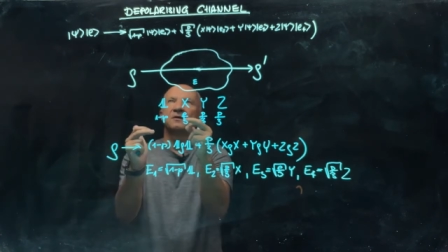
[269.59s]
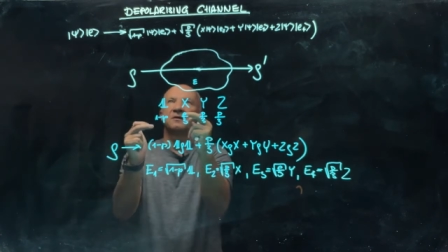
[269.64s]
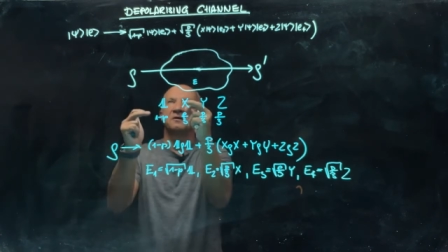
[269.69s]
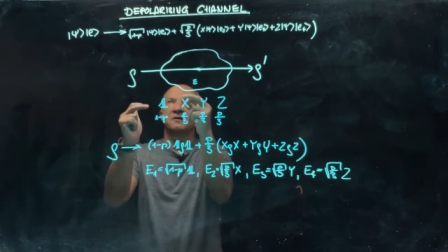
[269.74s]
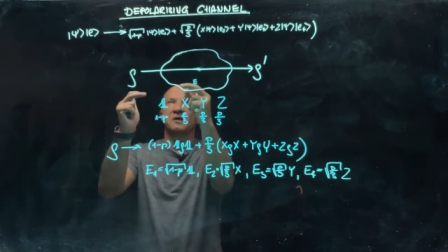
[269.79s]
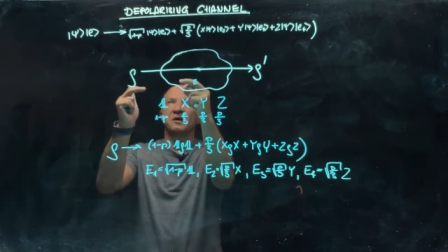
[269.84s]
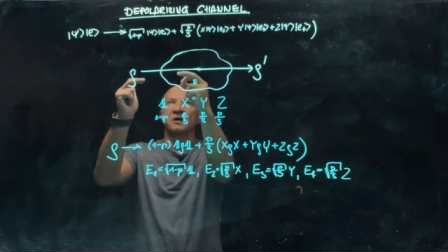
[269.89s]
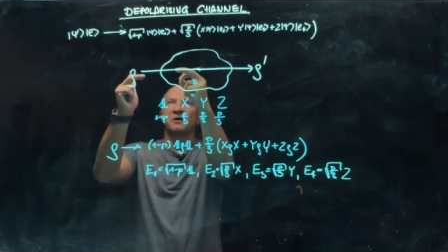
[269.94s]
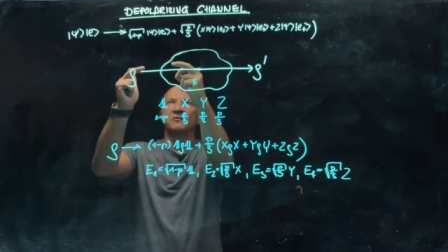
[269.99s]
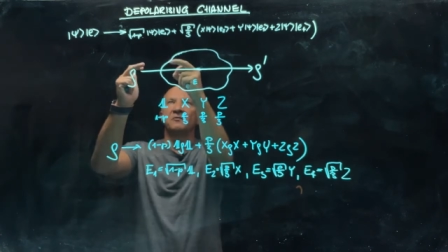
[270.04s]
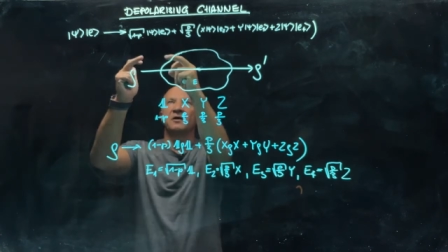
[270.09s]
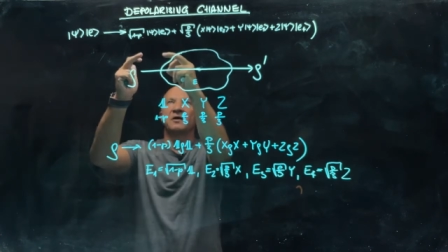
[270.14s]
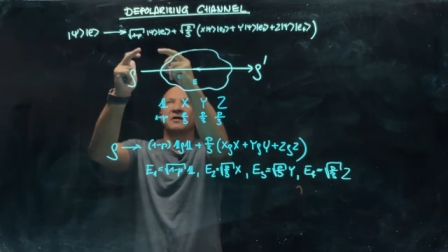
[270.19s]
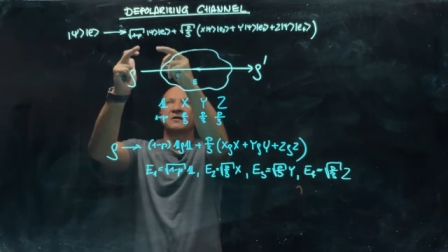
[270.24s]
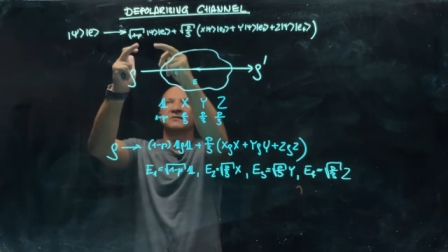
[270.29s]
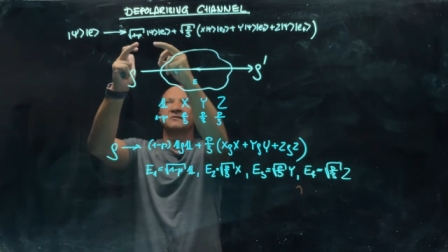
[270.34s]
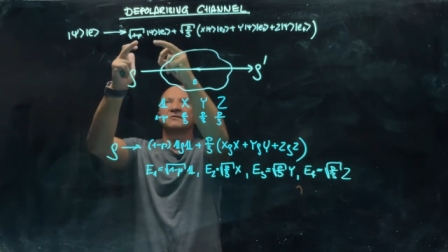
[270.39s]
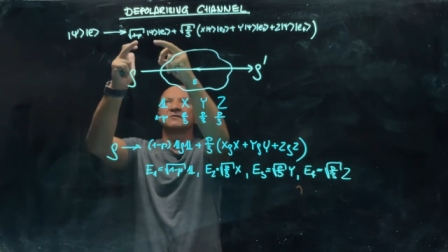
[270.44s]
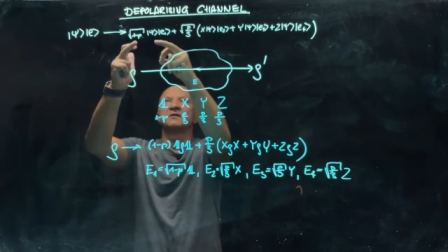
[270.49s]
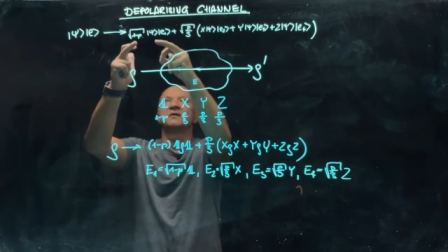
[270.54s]
now
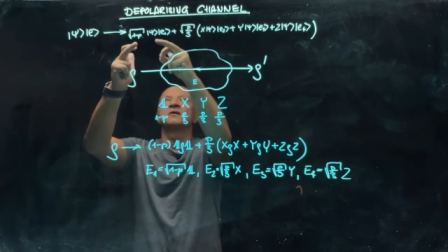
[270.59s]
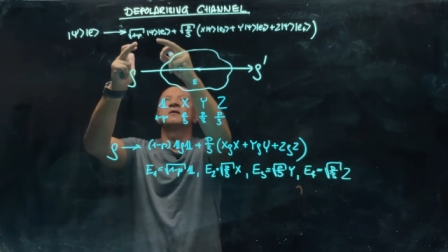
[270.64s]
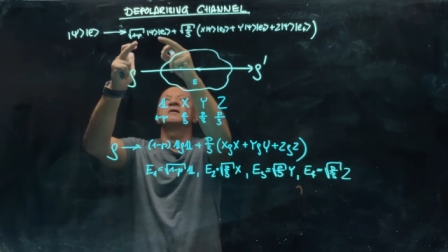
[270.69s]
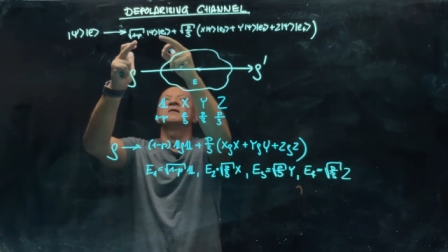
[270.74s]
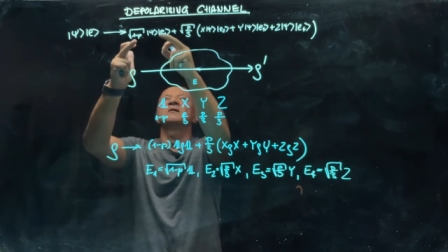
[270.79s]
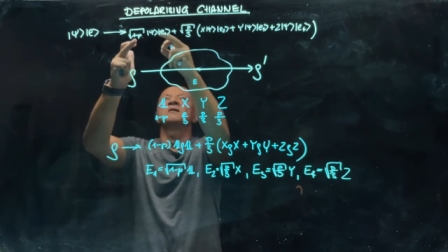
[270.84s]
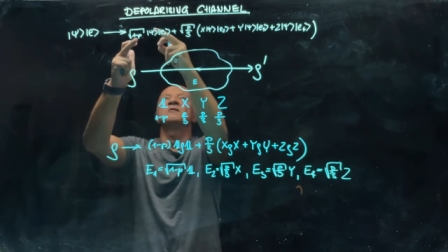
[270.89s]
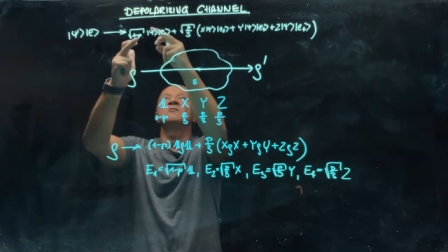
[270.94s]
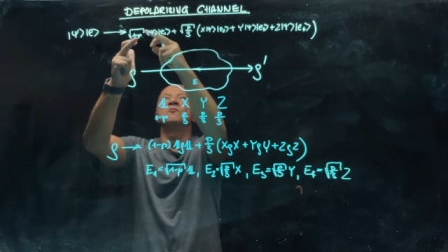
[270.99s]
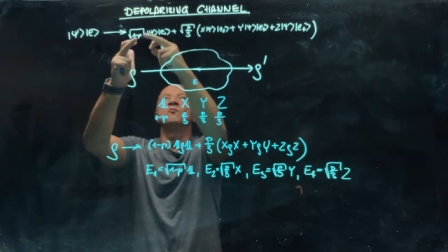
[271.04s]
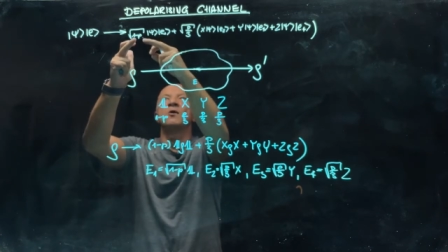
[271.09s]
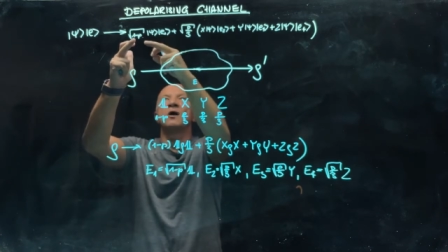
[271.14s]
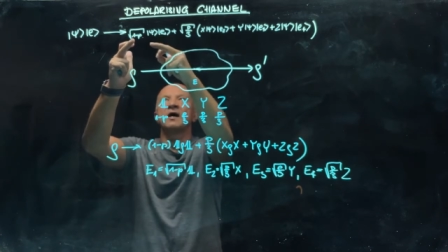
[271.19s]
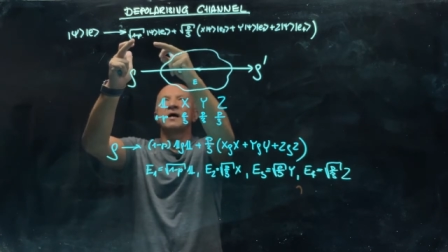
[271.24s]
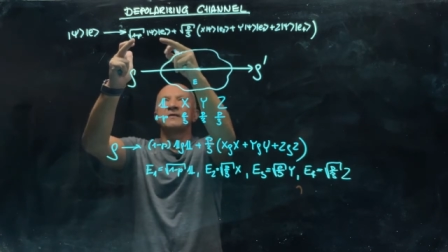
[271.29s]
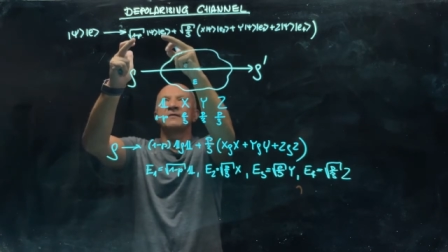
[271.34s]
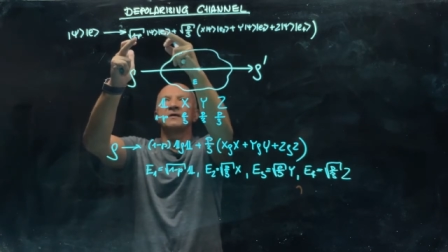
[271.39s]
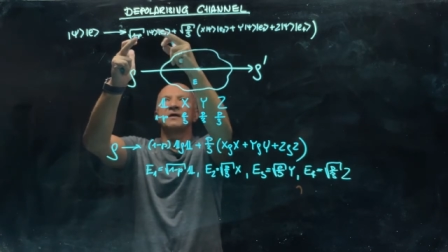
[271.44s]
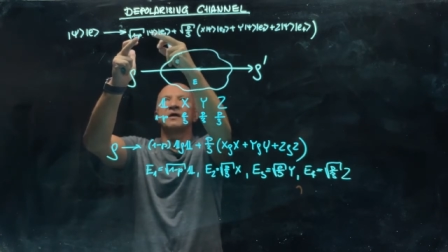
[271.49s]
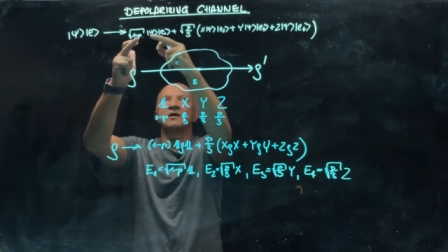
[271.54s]
as
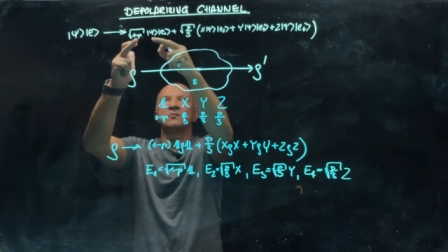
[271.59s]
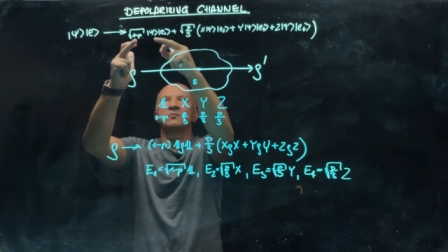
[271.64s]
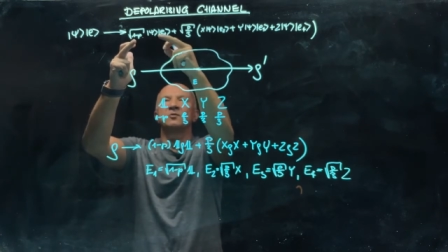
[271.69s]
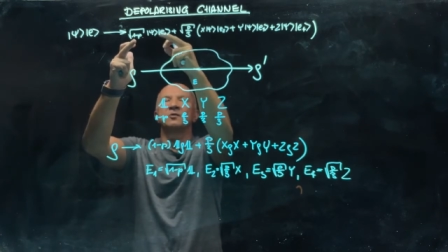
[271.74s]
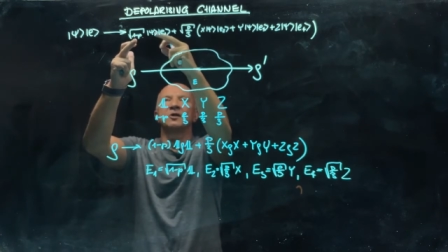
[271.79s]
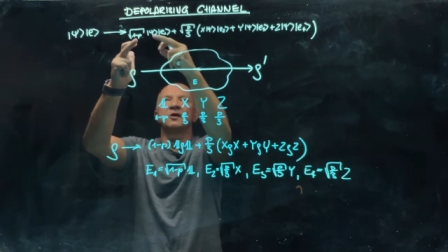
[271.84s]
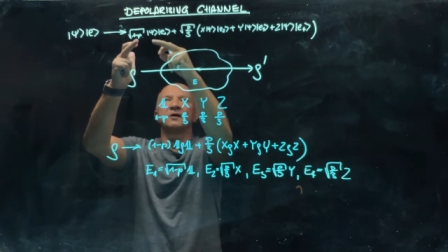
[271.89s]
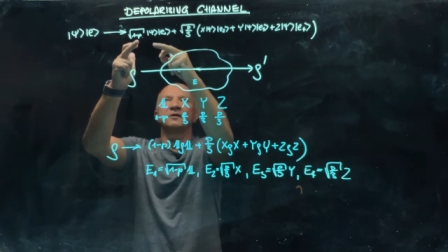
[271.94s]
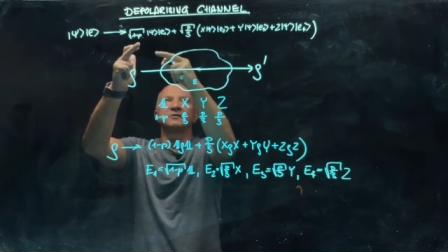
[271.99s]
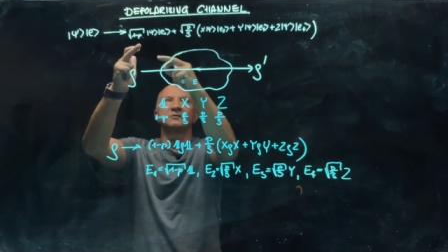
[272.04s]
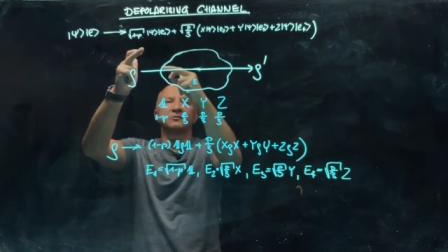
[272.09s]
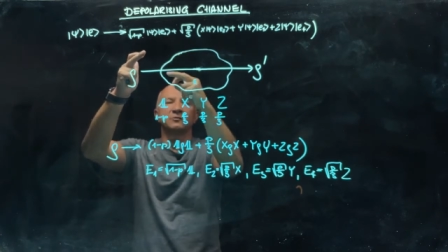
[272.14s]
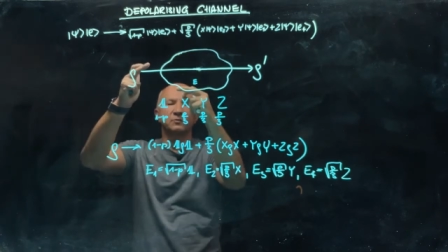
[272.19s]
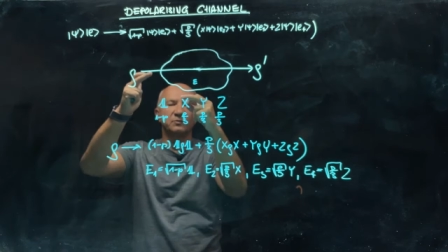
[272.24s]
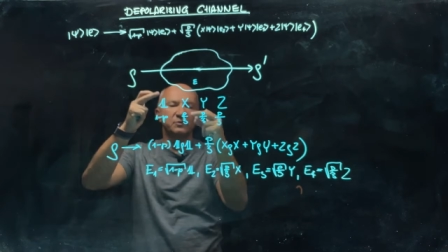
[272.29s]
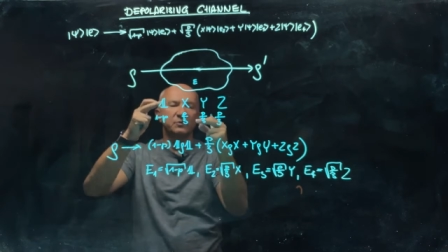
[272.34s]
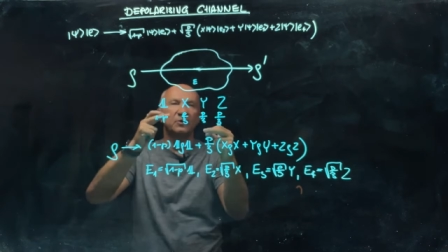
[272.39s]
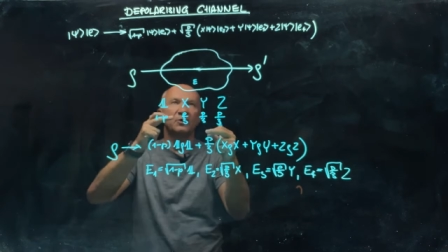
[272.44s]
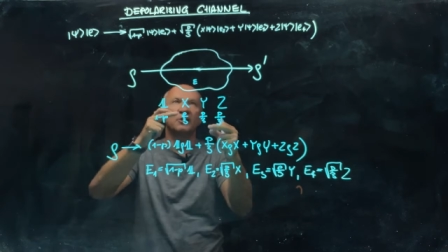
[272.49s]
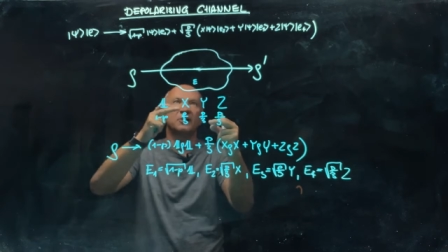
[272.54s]
E1 applied to
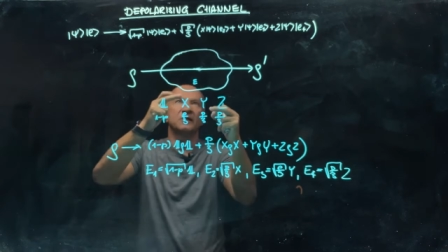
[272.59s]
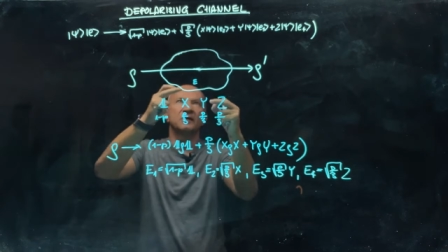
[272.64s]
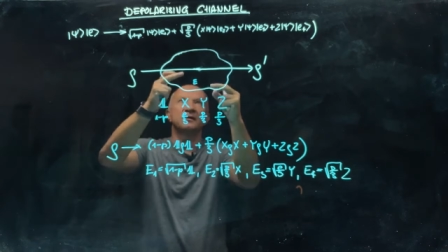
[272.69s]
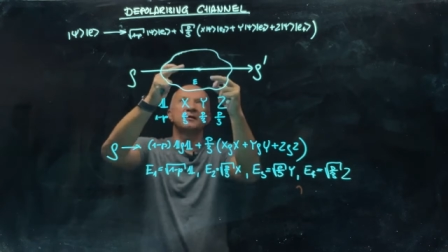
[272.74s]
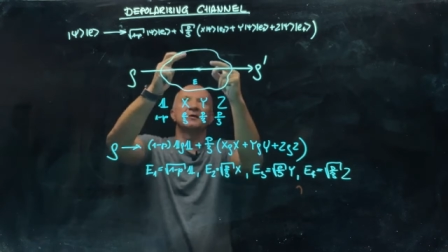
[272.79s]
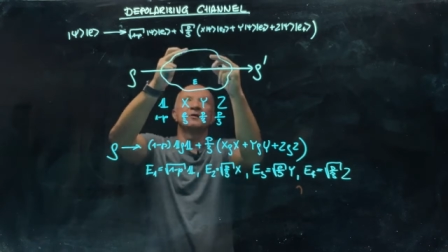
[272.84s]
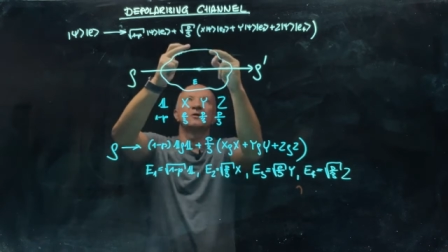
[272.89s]
psi,